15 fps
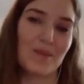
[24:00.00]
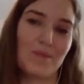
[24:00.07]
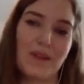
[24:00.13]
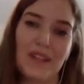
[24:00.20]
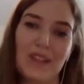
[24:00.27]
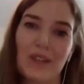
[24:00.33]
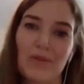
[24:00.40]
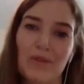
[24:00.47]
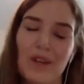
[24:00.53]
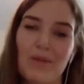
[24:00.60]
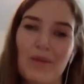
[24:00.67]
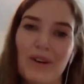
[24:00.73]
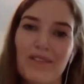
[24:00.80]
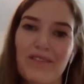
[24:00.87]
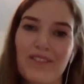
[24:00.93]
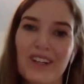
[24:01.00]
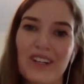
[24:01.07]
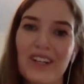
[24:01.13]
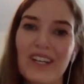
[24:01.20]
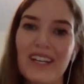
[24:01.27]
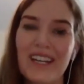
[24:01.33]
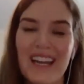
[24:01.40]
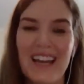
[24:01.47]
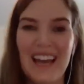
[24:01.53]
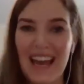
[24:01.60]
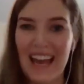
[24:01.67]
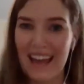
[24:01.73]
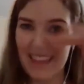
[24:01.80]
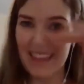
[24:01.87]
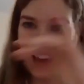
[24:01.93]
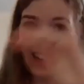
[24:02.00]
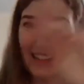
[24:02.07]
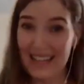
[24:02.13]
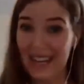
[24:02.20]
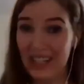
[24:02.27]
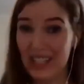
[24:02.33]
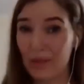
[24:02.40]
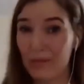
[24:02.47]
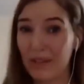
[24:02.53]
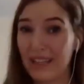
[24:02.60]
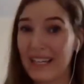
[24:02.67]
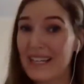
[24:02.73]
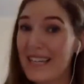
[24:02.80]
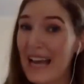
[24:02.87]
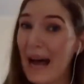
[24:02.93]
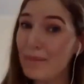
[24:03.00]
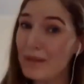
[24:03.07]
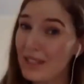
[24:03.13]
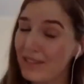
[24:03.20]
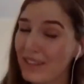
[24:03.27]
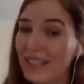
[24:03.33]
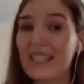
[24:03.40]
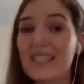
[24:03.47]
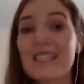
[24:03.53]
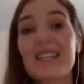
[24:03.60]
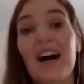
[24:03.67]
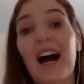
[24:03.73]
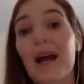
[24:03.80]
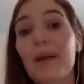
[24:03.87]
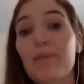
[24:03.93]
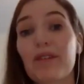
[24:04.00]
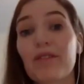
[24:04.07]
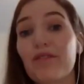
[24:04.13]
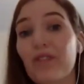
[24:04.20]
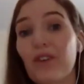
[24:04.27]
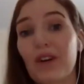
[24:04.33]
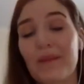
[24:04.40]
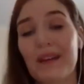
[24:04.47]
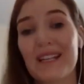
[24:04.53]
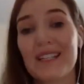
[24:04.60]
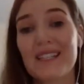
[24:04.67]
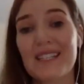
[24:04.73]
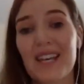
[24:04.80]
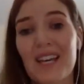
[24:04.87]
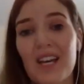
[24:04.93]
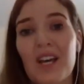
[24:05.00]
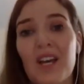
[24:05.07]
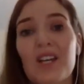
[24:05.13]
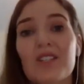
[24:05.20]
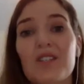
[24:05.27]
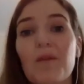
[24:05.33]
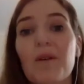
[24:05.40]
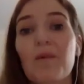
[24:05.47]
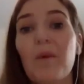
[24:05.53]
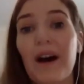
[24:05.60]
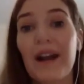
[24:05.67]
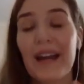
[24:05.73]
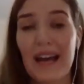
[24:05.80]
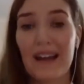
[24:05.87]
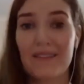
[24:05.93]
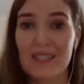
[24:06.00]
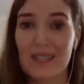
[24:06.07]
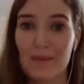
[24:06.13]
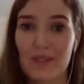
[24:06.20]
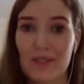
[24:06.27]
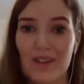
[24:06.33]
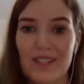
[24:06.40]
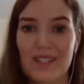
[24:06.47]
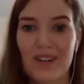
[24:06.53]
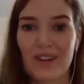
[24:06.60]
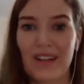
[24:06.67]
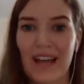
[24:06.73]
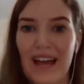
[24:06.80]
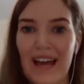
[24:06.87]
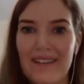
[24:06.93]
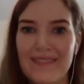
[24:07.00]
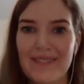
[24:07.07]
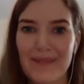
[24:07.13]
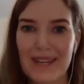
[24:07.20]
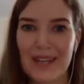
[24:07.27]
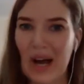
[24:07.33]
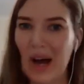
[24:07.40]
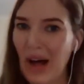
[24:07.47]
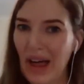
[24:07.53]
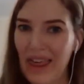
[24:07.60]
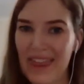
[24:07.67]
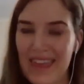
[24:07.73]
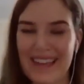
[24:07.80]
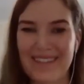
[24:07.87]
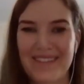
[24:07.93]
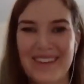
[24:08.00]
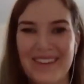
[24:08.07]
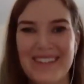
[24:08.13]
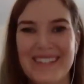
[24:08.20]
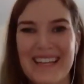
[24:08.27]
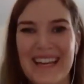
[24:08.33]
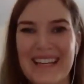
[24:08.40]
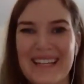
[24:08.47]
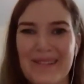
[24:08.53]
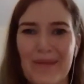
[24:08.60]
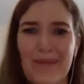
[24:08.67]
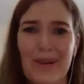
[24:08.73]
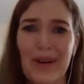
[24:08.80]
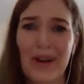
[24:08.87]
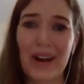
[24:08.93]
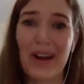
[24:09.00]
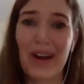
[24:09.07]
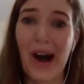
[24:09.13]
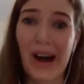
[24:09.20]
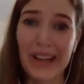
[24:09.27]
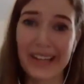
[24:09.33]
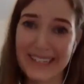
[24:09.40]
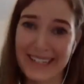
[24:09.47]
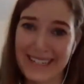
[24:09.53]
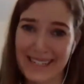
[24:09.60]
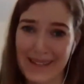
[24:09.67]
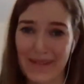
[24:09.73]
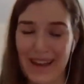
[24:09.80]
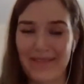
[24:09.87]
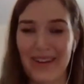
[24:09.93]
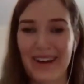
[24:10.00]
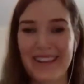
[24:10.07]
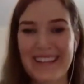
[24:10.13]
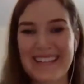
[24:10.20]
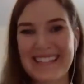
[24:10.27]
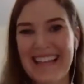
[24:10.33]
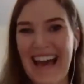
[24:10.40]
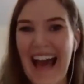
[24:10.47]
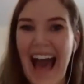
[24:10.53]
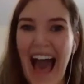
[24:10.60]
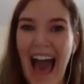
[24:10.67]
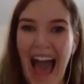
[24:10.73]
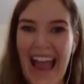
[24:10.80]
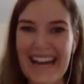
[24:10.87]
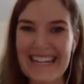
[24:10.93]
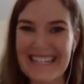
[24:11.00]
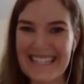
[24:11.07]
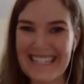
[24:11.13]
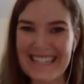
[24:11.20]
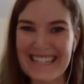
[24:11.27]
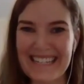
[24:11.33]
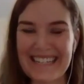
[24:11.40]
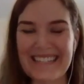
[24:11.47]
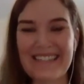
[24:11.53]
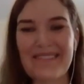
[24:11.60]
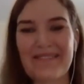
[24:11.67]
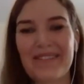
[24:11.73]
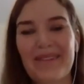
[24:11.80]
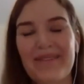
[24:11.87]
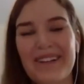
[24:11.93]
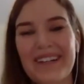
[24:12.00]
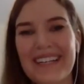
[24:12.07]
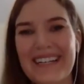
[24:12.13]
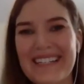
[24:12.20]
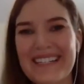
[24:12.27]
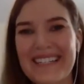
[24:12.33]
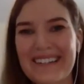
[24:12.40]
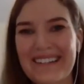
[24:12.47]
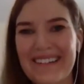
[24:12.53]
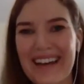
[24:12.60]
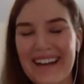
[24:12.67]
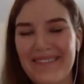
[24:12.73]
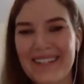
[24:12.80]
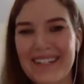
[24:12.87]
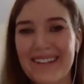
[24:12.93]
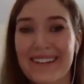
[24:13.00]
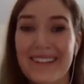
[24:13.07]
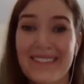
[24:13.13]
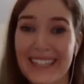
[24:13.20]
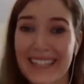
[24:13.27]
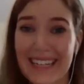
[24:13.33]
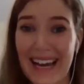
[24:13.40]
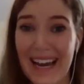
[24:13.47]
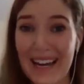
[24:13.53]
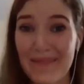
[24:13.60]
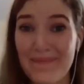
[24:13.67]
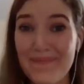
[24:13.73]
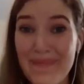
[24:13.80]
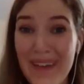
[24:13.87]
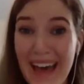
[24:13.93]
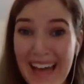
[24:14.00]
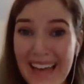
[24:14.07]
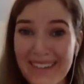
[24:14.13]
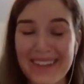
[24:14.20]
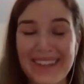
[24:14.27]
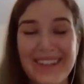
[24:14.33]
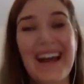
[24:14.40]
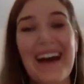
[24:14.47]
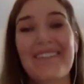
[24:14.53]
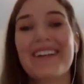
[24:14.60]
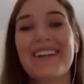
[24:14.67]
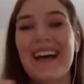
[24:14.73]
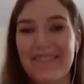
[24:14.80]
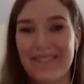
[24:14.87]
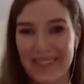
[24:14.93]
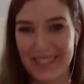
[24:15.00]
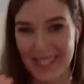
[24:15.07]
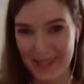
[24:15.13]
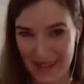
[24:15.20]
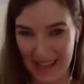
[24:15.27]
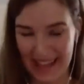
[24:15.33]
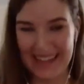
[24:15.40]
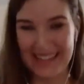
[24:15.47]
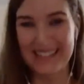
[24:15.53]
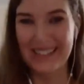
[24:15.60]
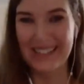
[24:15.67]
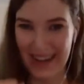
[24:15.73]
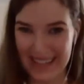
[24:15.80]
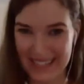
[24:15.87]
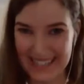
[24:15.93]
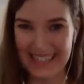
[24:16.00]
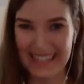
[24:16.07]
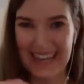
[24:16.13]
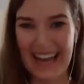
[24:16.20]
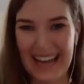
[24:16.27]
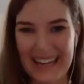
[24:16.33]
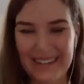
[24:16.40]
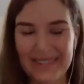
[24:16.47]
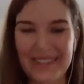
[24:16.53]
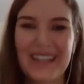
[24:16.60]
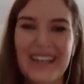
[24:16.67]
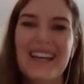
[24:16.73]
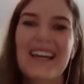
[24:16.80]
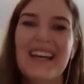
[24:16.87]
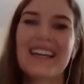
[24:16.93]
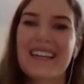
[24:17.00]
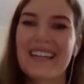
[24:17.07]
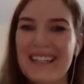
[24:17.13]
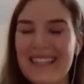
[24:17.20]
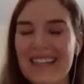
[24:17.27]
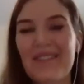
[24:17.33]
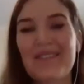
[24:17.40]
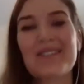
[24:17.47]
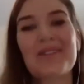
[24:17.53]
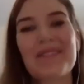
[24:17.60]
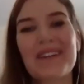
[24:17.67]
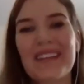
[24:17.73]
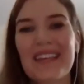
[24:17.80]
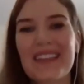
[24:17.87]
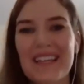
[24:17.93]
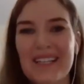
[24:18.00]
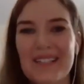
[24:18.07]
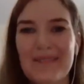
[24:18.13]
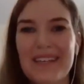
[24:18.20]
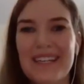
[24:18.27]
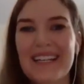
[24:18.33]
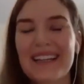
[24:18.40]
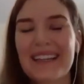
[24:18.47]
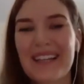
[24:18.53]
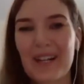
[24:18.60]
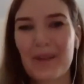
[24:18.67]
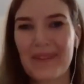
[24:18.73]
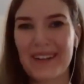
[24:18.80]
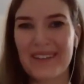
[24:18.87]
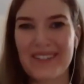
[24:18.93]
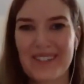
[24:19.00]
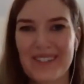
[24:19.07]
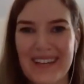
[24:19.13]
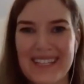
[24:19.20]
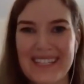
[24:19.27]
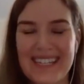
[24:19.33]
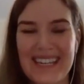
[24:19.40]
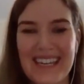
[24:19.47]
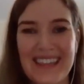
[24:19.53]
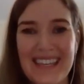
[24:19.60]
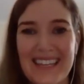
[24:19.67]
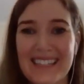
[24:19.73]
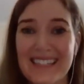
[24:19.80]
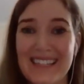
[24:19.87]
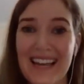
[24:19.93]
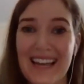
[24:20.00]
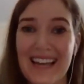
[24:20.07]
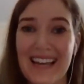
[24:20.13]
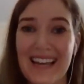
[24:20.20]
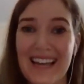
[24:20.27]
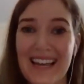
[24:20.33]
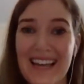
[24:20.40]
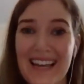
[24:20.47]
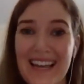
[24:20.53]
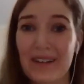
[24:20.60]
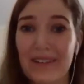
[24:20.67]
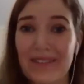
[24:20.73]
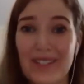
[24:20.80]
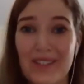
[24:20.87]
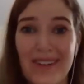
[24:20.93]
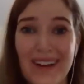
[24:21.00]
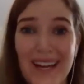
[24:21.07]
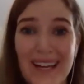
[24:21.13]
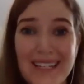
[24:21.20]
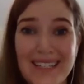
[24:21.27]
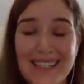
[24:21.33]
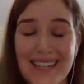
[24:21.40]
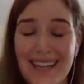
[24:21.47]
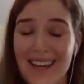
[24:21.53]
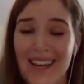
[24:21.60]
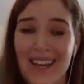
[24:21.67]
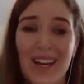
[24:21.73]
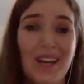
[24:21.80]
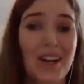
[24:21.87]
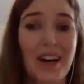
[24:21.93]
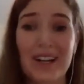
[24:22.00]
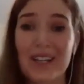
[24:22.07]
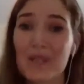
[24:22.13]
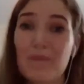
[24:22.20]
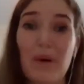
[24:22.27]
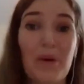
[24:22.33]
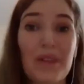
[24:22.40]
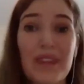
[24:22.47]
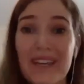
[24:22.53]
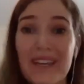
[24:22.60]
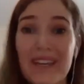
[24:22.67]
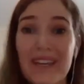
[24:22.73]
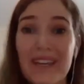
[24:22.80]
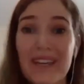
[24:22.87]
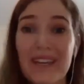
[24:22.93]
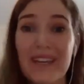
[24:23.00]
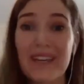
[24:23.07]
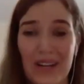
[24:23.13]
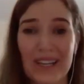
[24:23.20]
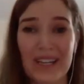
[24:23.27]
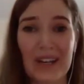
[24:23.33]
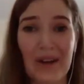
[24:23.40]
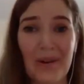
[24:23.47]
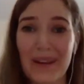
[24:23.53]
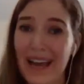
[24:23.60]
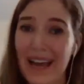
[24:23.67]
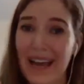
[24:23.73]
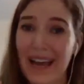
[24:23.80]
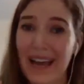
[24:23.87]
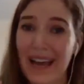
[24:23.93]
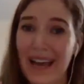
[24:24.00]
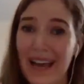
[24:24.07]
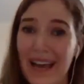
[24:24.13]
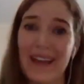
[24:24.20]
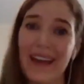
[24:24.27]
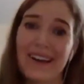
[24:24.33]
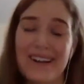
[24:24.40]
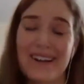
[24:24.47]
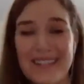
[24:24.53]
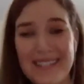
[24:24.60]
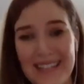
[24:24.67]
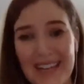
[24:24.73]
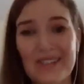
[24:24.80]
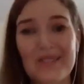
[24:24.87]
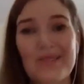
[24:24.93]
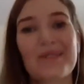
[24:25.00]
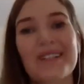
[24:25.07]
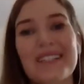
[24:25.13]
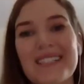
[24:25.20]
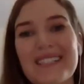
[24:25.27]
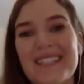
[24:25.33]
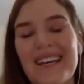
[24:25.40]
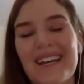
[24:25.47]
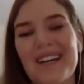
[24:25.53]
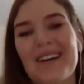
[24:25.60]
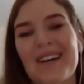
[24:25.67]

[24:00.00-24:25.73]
being the Greek word for good. And that is actually really adaptive. It leads to high performance. So we want to have some stress in our lives. We can all think of those days when we're on holidays and we have all these ideas of what we're going to do and we don't even get out of bed. We don't have enough like stress to kind of get us out doing the things. We need a little bit of stress to get things things done, like a little bit of stress got us both here this morning. You know, we had our timers, we had our schedules.